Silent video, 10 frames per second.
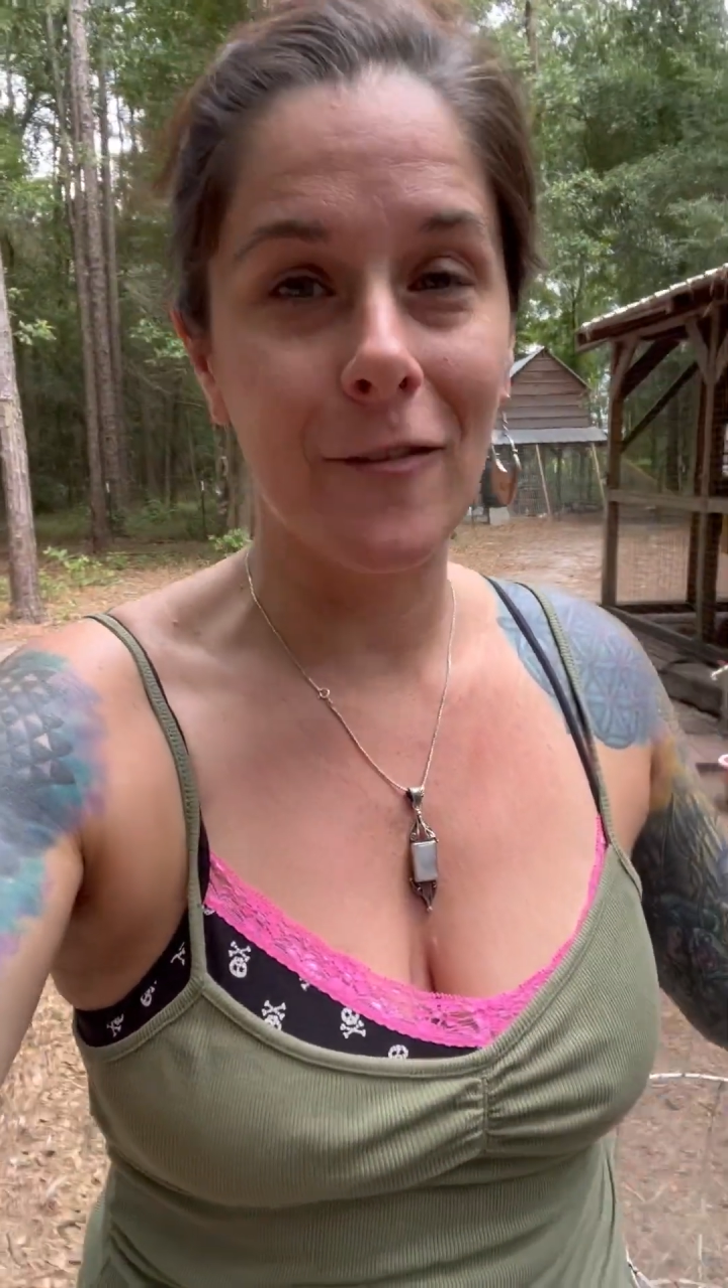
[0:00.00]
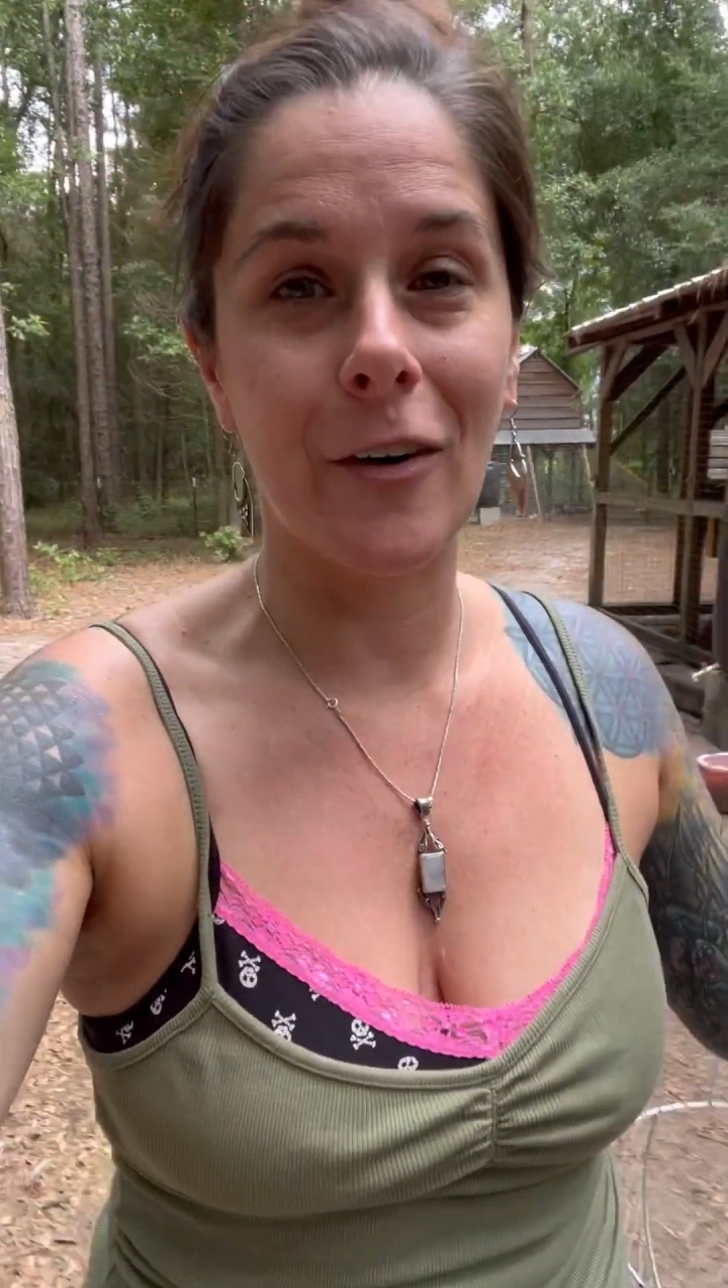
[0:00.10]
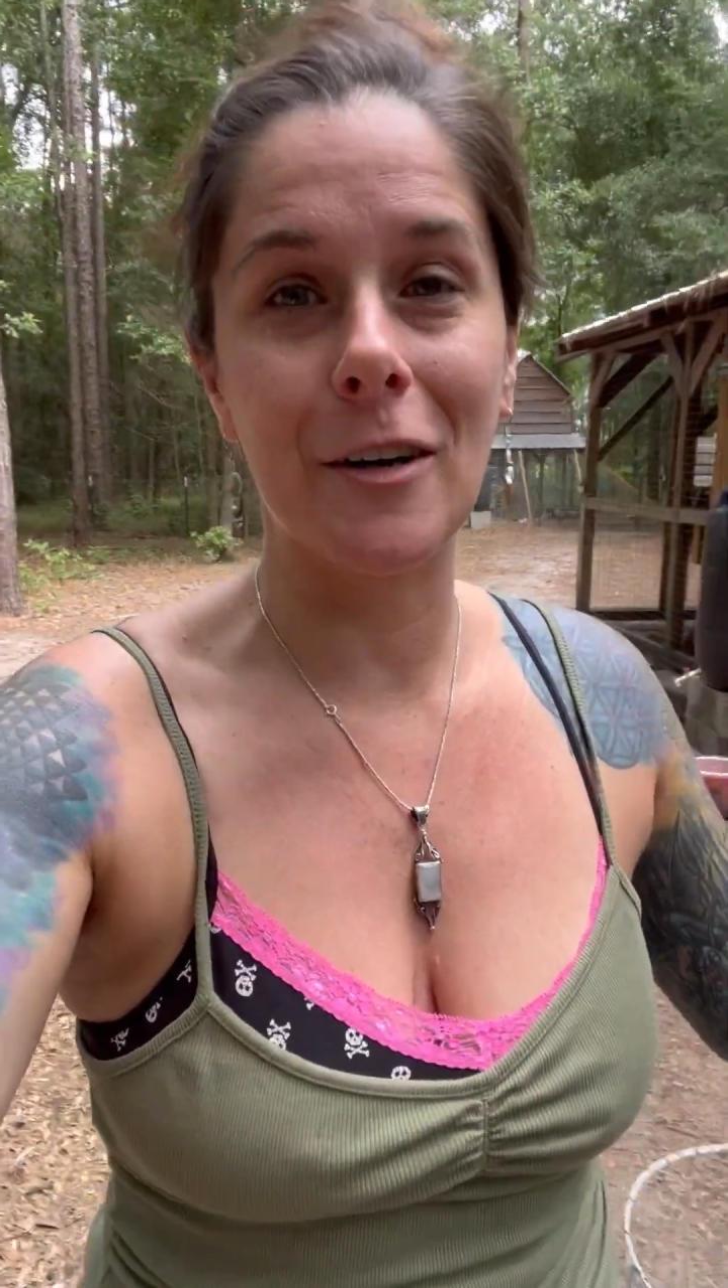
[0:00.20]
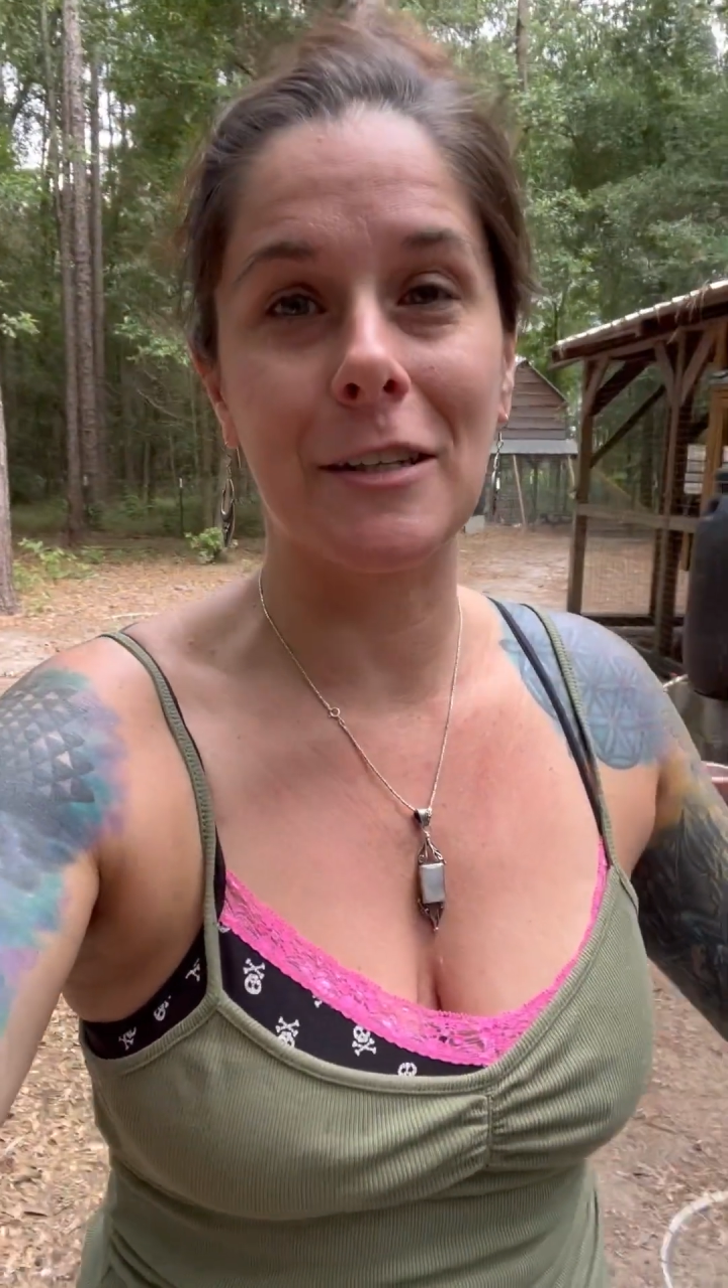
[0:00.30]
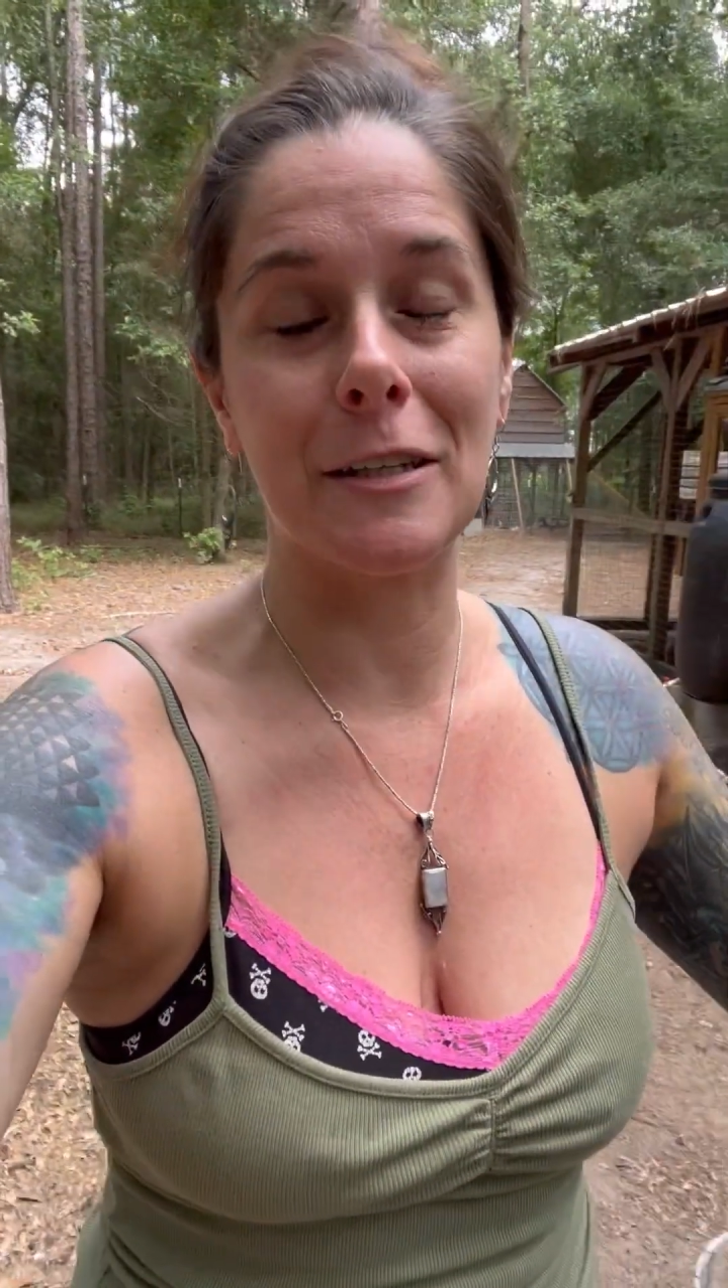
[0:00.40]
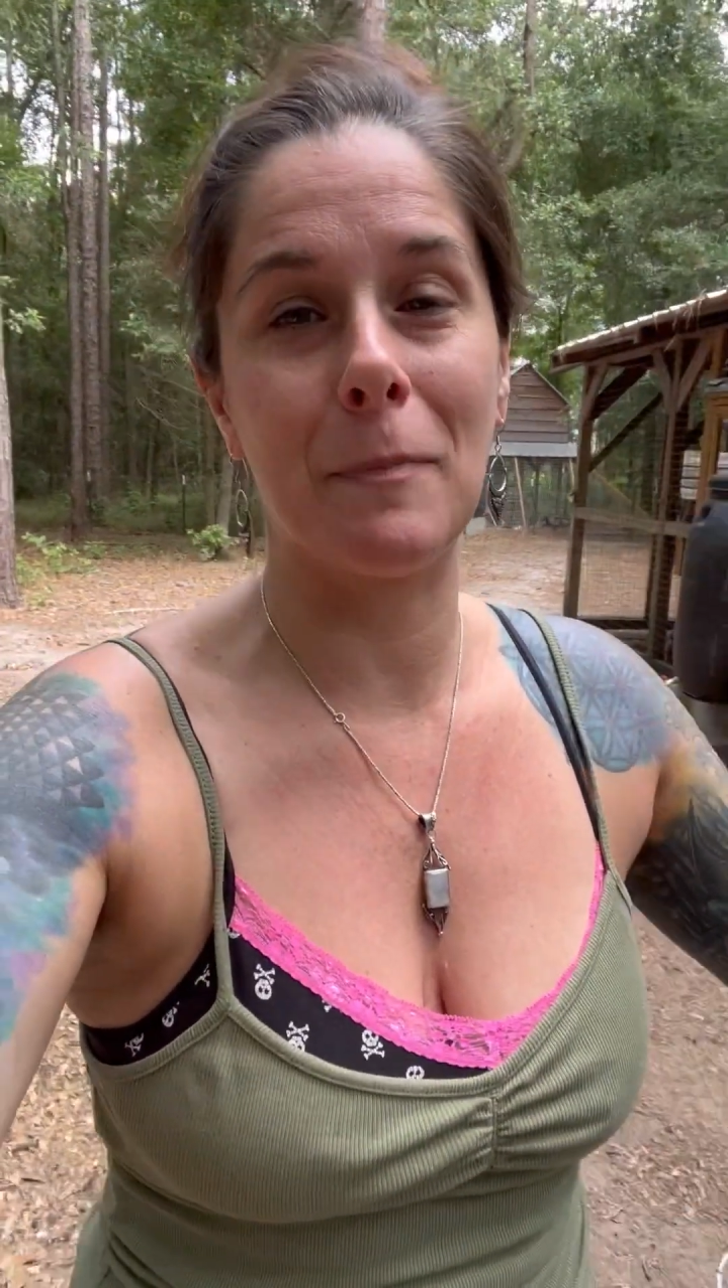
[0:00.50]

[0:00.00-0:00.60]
versus